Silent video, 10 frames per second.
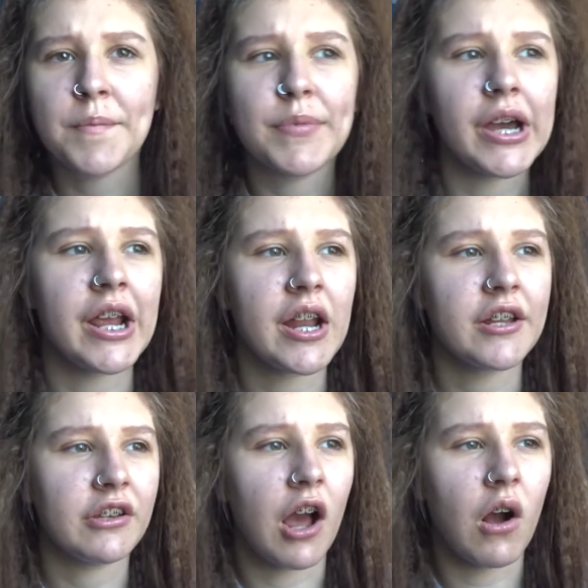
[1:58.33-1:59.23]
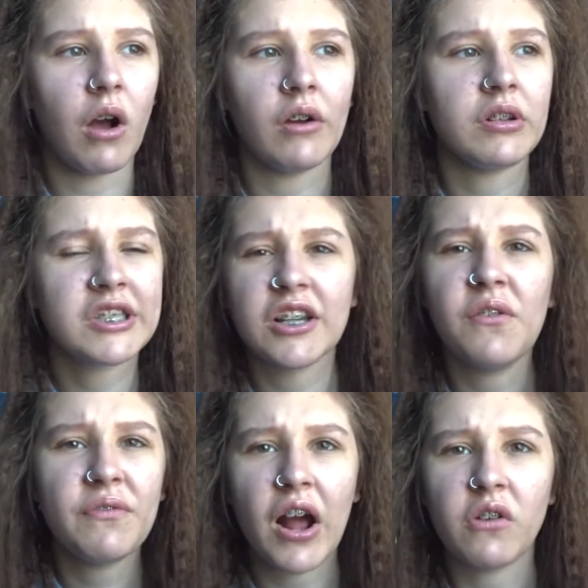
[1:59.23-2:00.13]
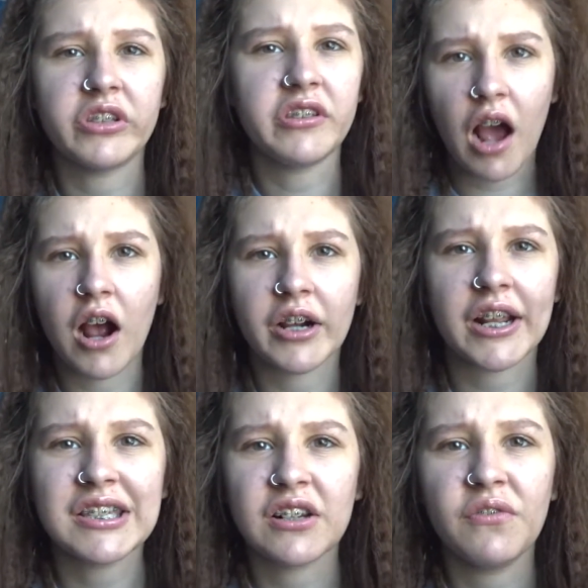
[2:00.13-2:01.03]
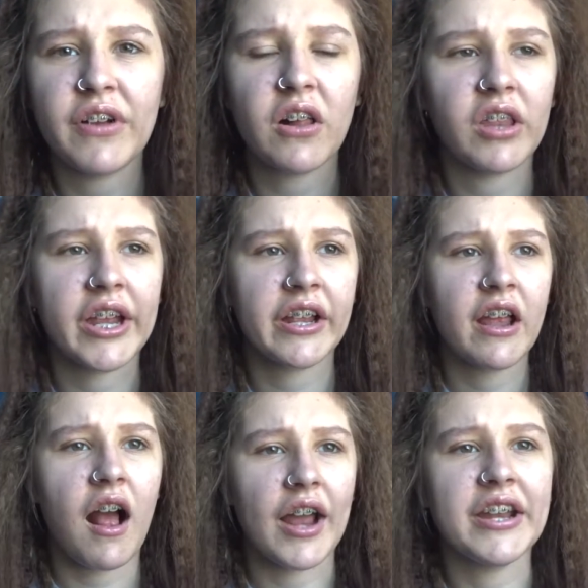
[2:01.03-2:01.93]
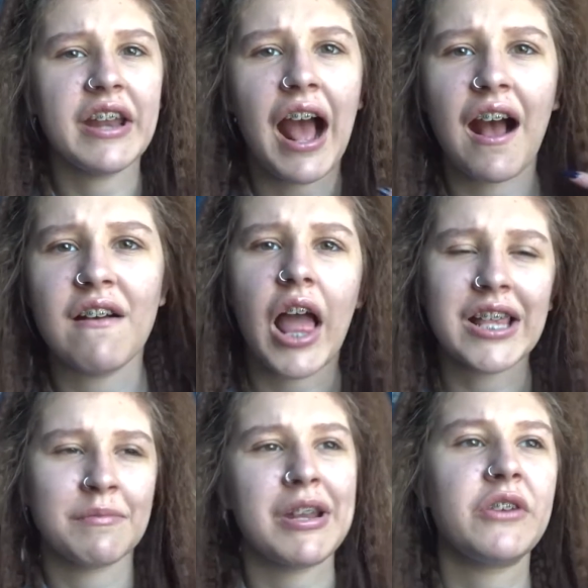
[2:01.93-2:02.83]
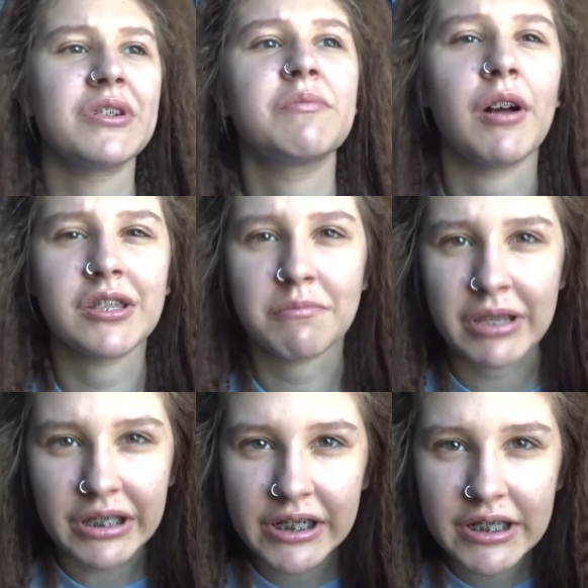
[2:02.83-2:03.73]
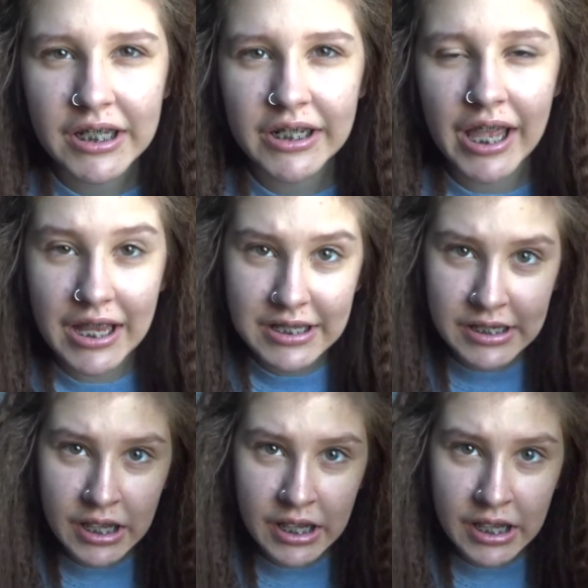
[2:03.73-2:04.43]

but you know, I was still felt young and I still felt like I didn't have as many responsibilities, I guess.